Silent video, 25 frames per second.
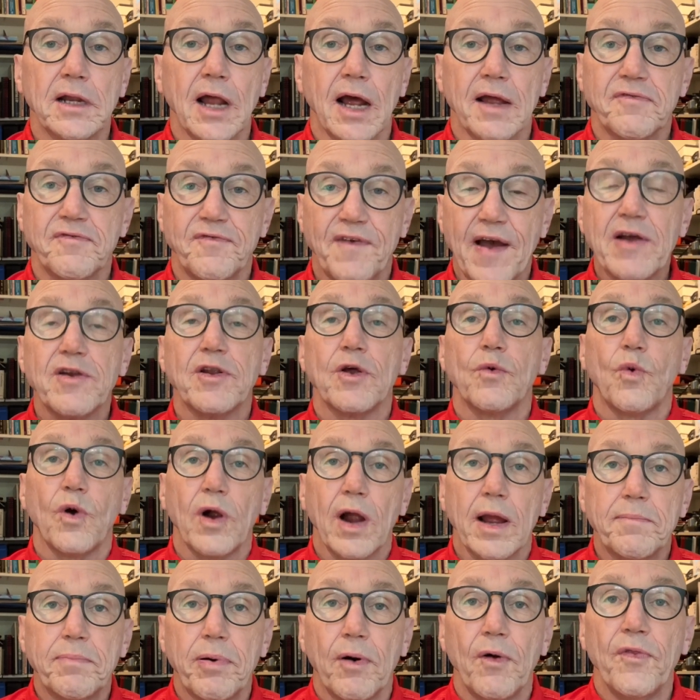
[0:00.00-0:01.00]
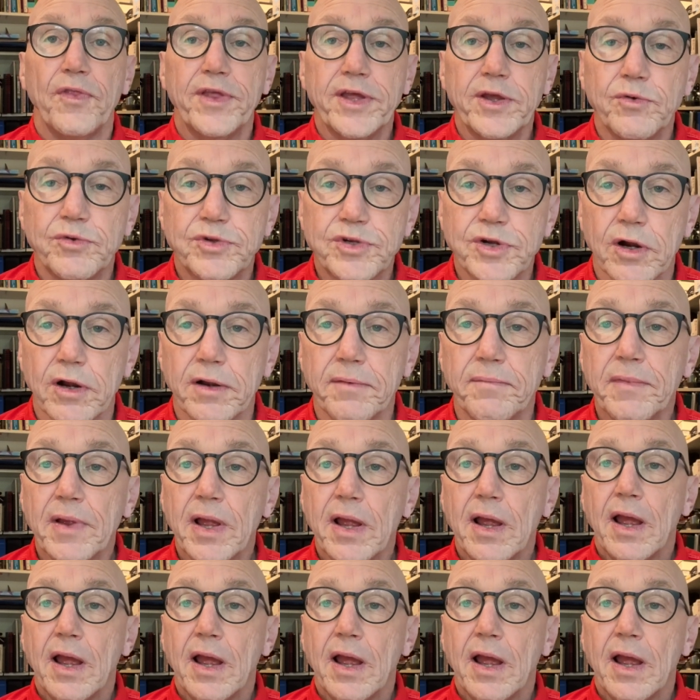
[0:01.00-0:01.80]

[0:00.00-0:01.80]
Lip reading: I found it where I pulled the U-turn.